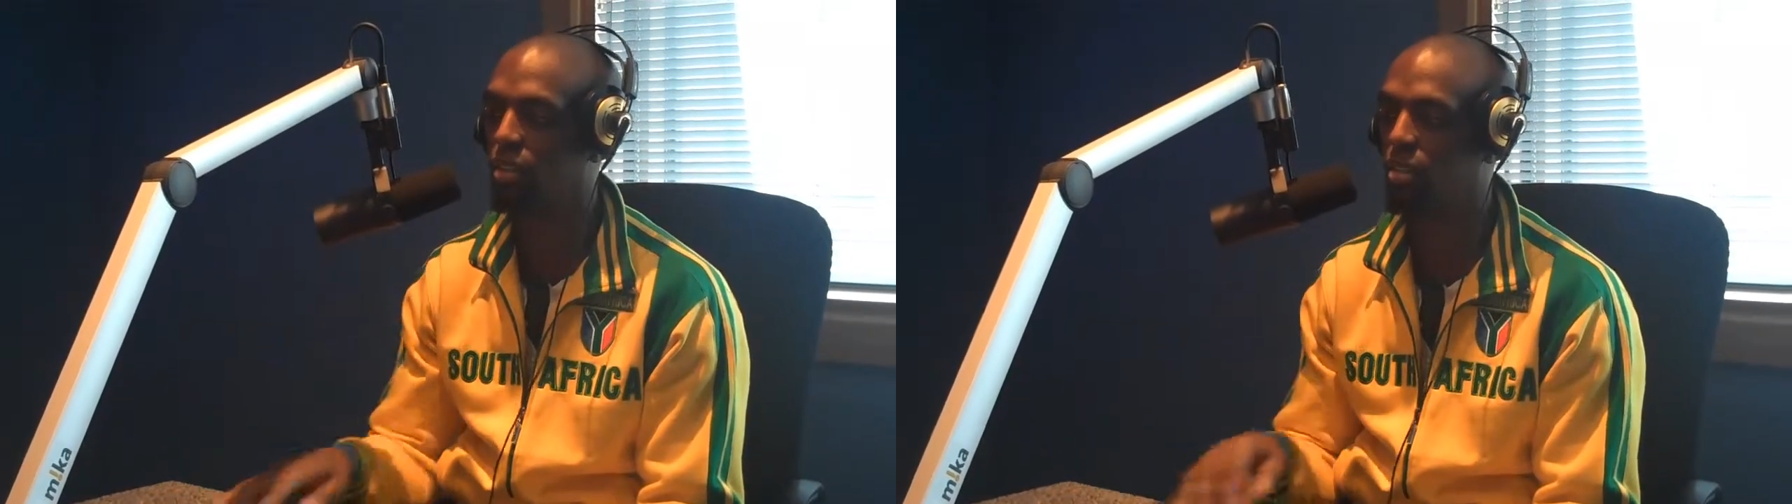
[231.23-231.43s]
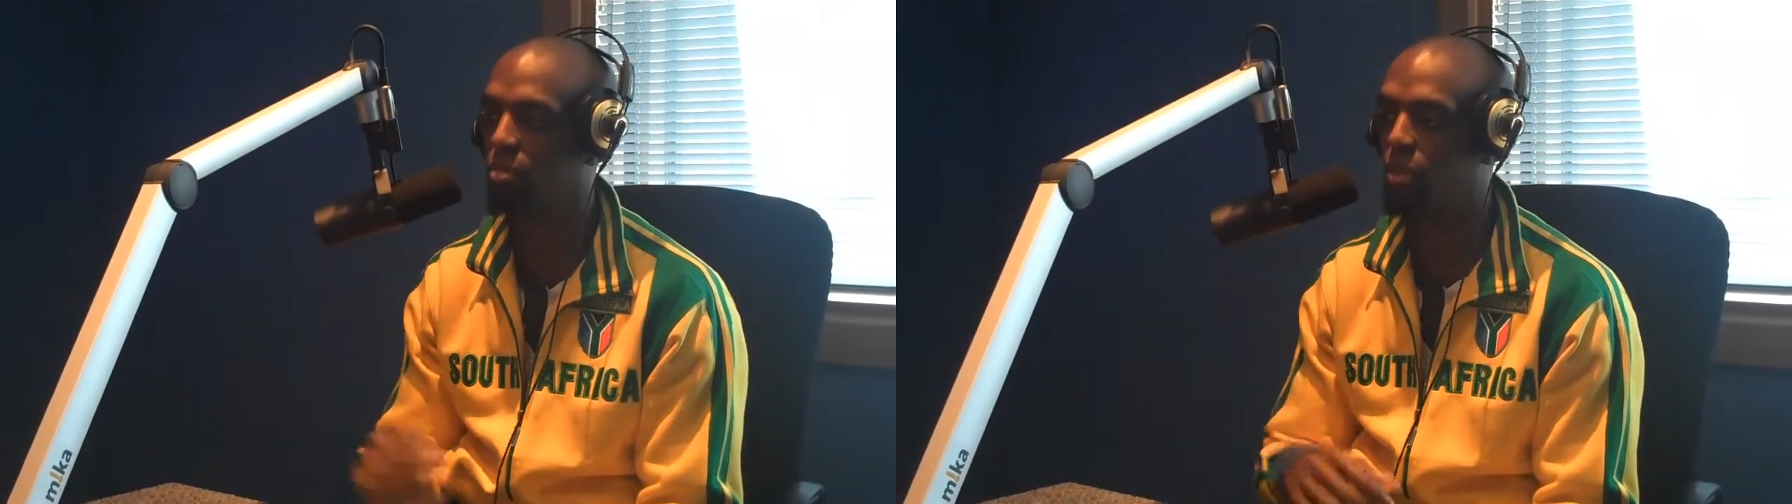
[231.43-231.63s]

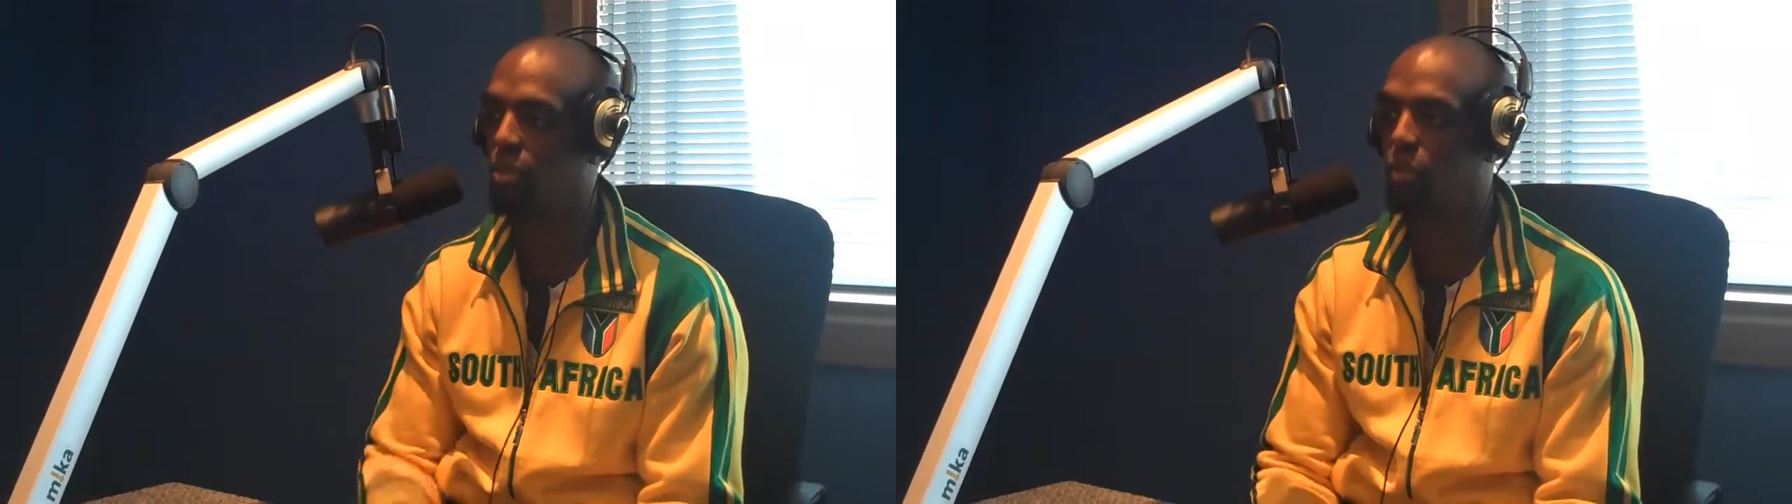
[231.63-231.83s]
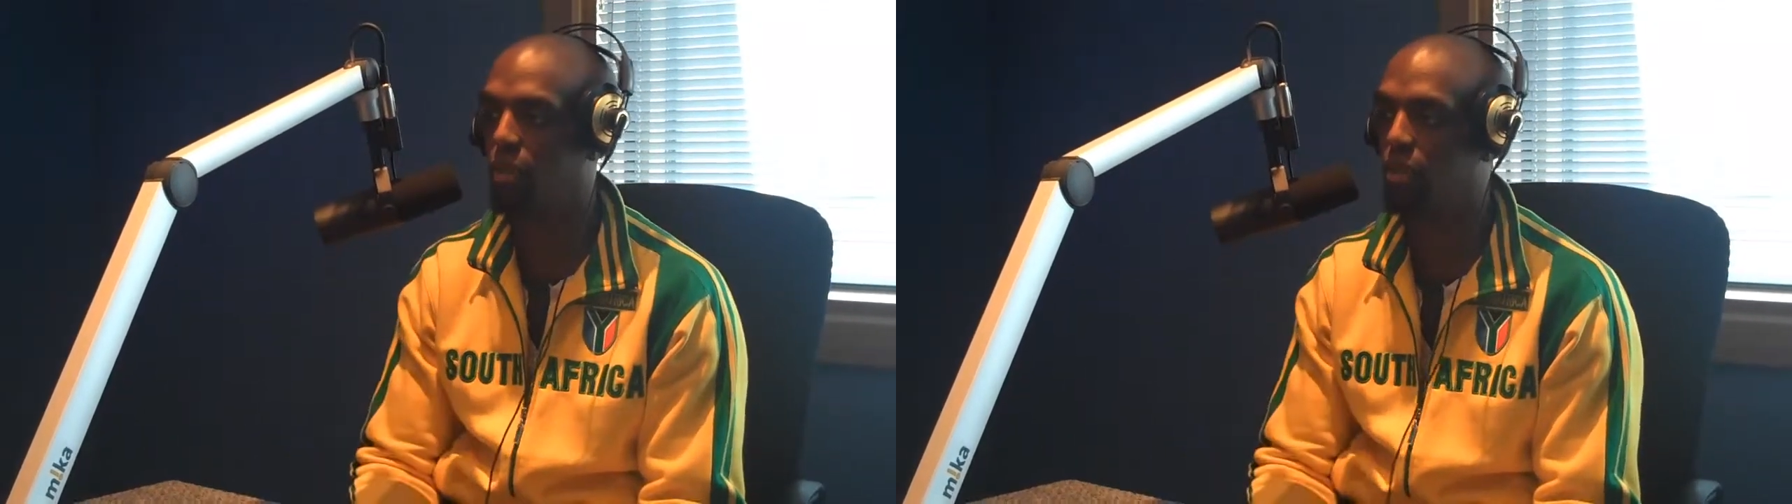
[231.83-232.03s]
to be
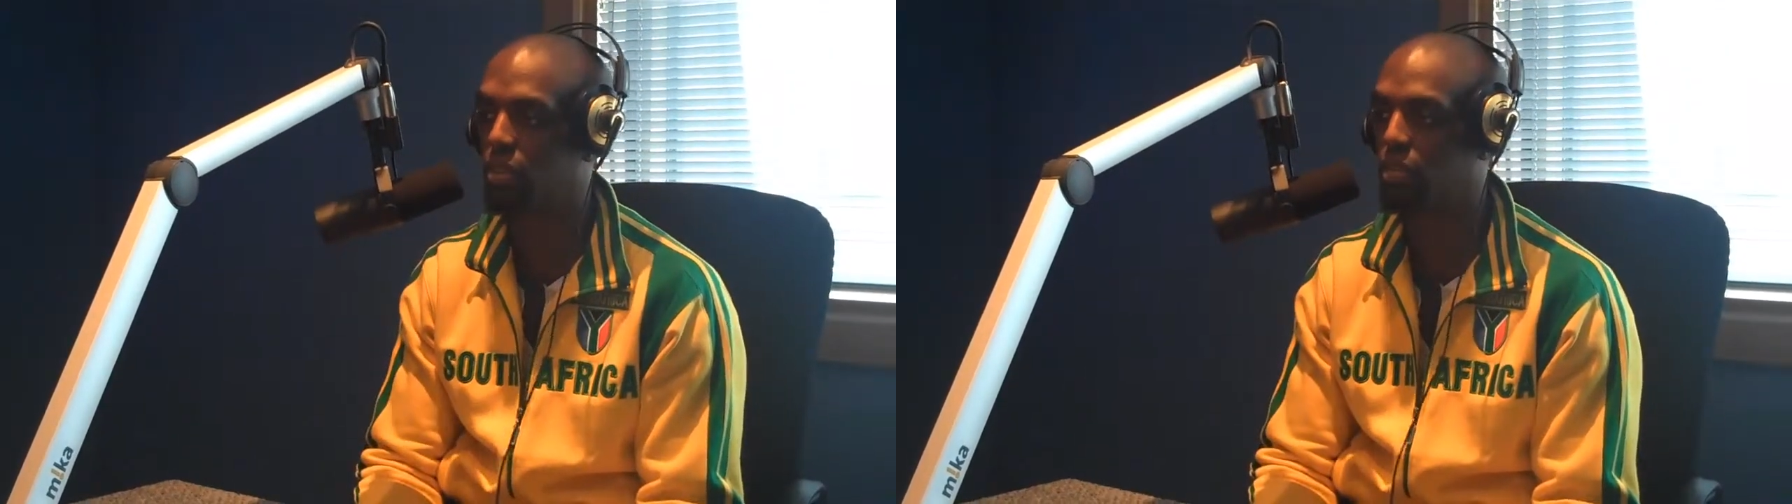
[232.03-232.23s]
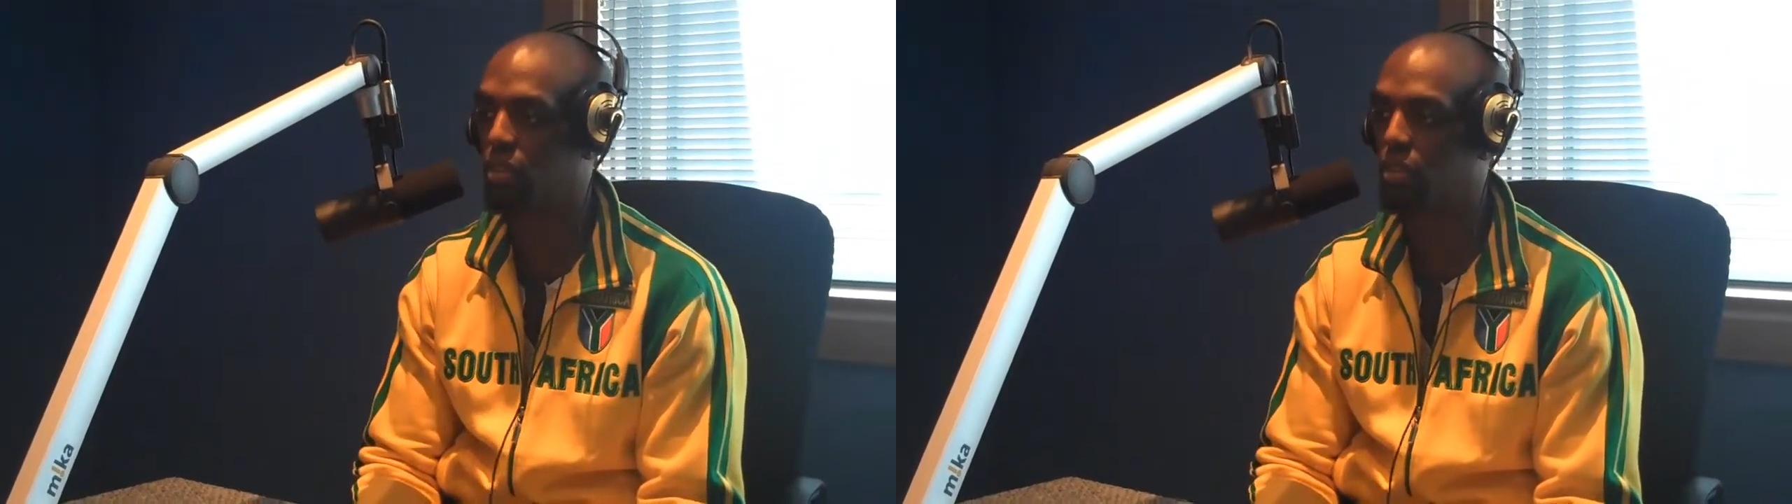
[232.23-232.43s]
a
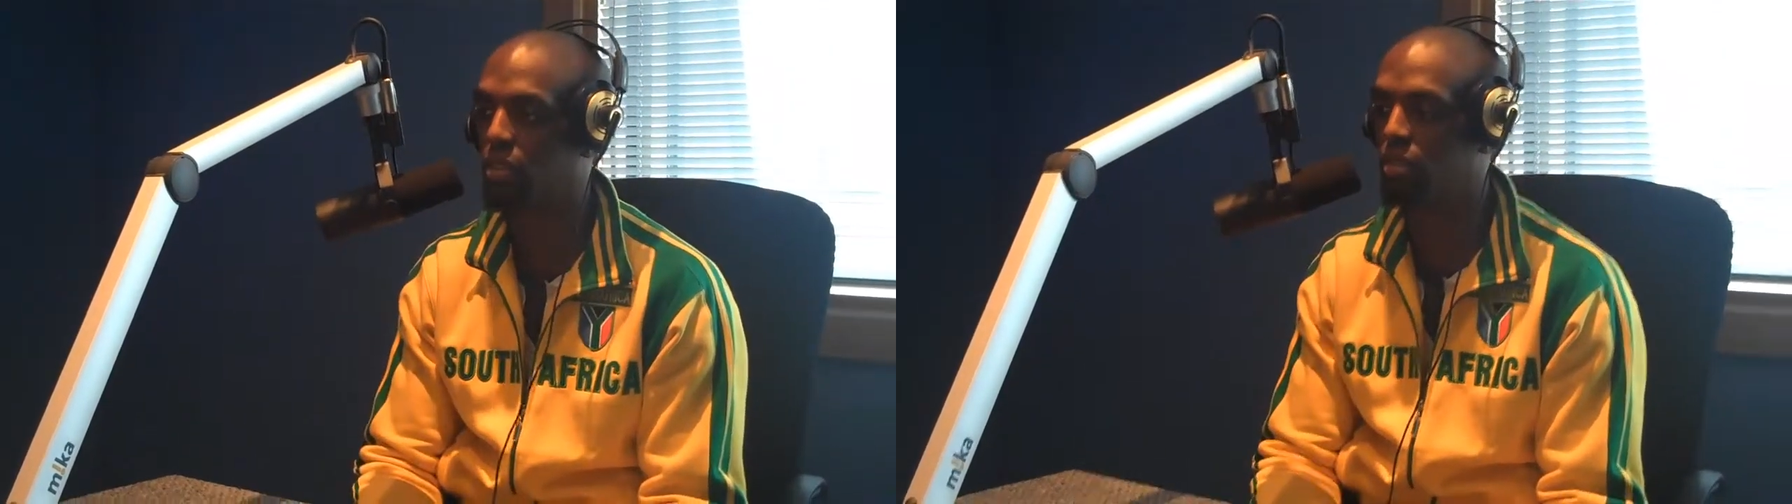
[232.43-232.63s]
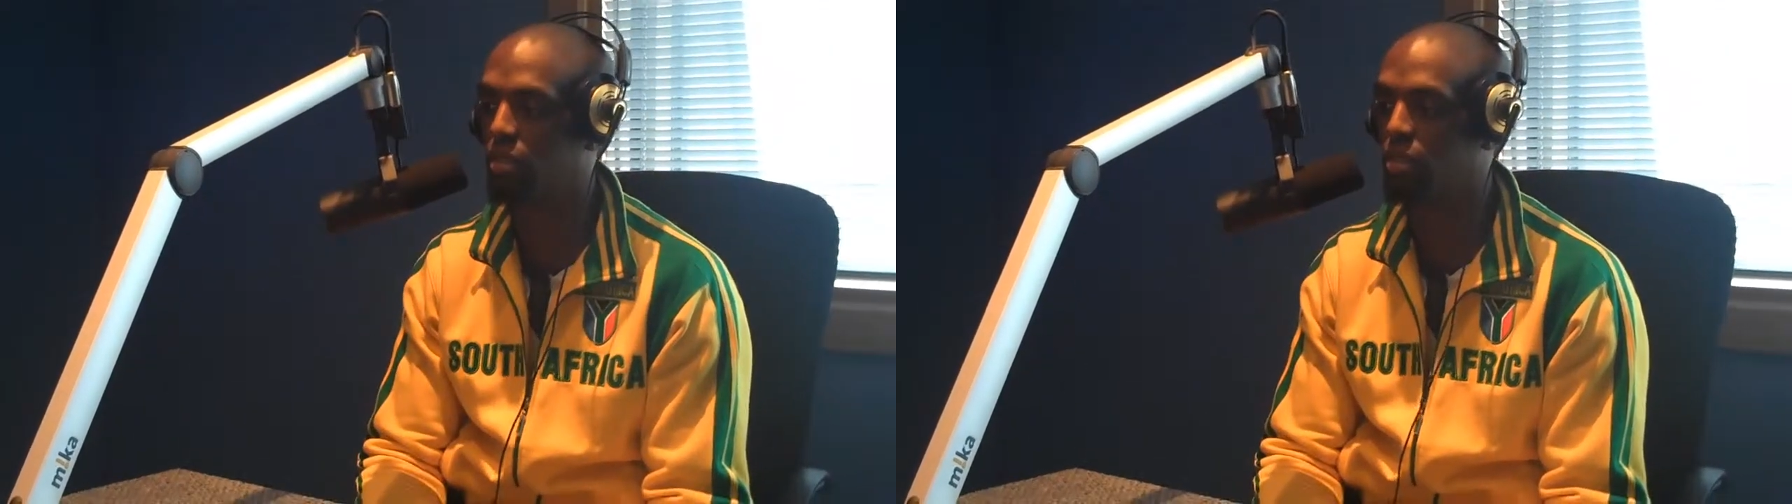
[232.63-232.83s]
witness for
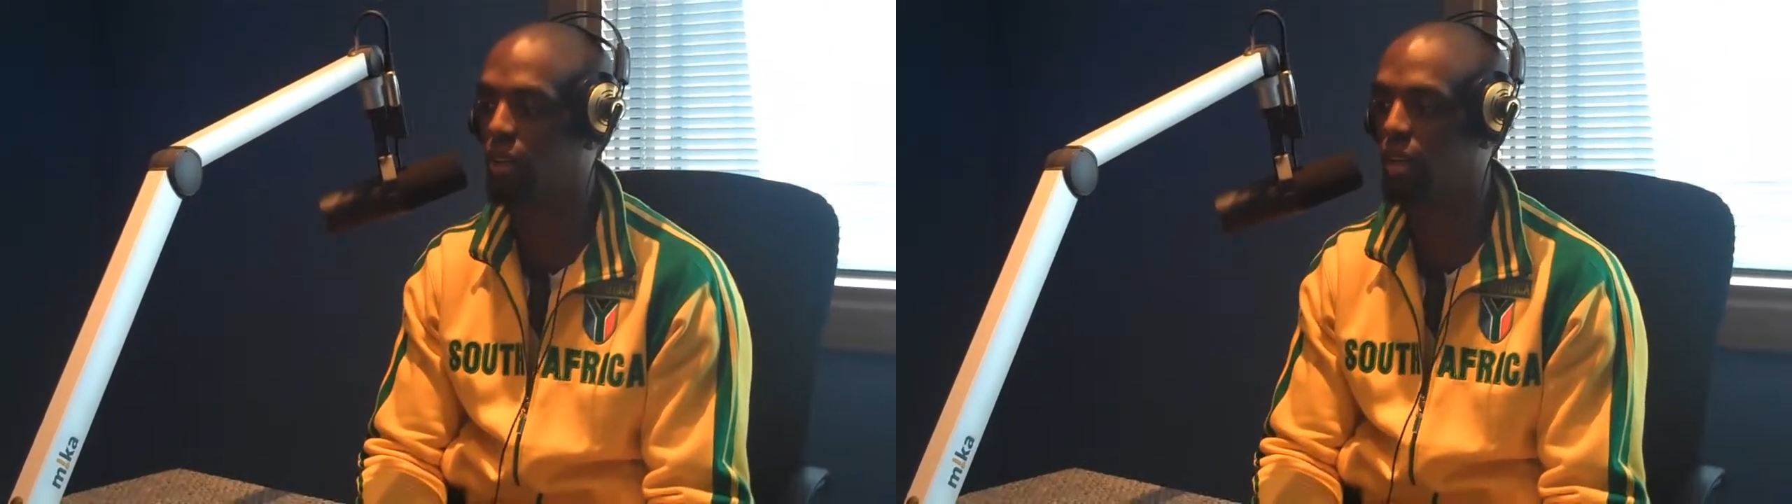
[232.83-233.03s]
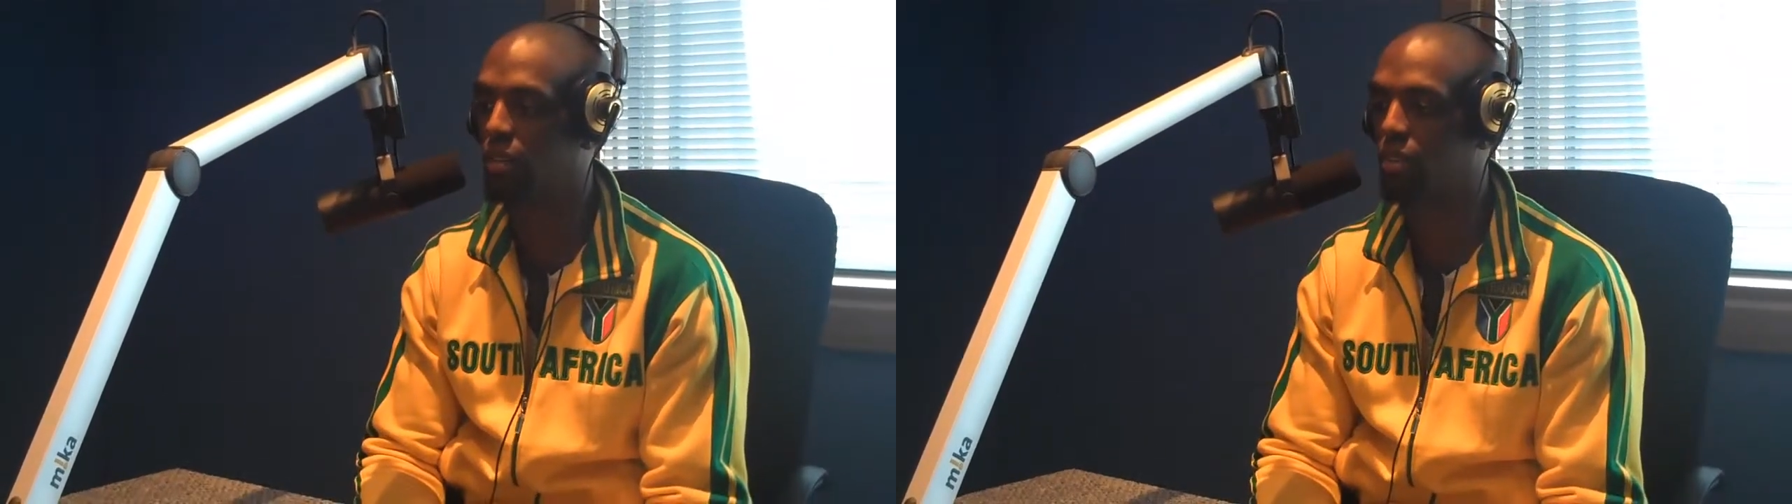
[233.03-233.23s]
Jesus
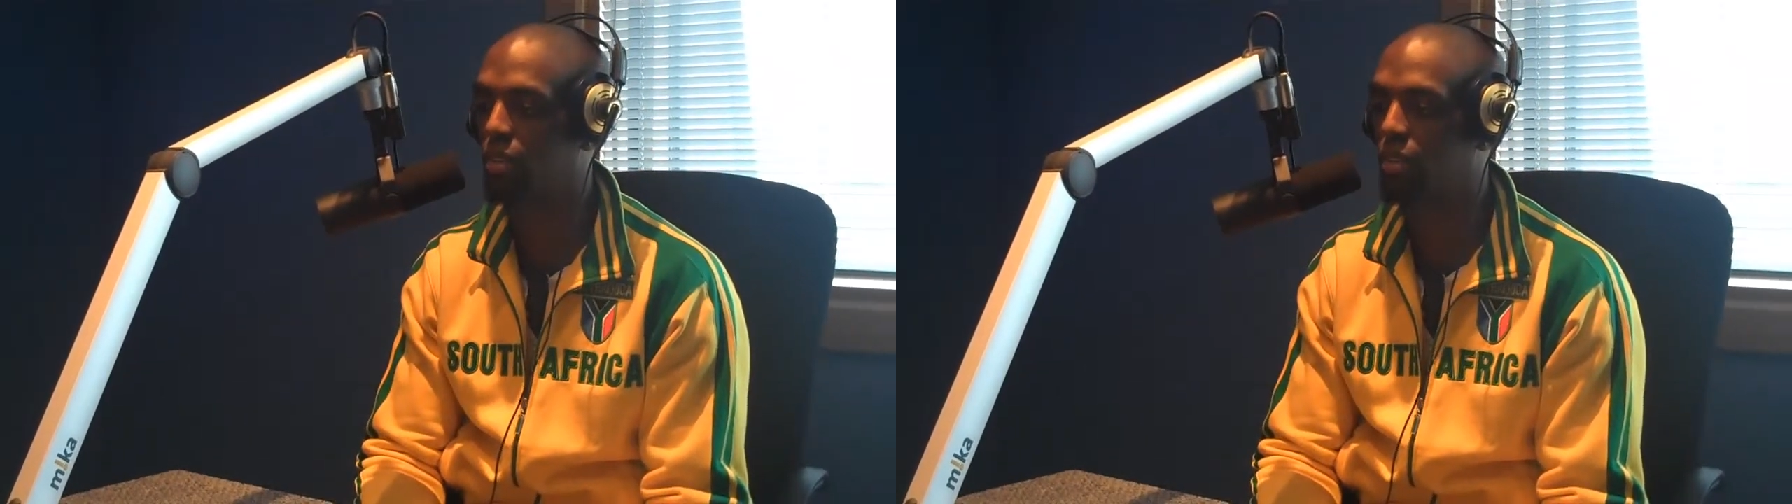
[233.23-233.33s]
Christ.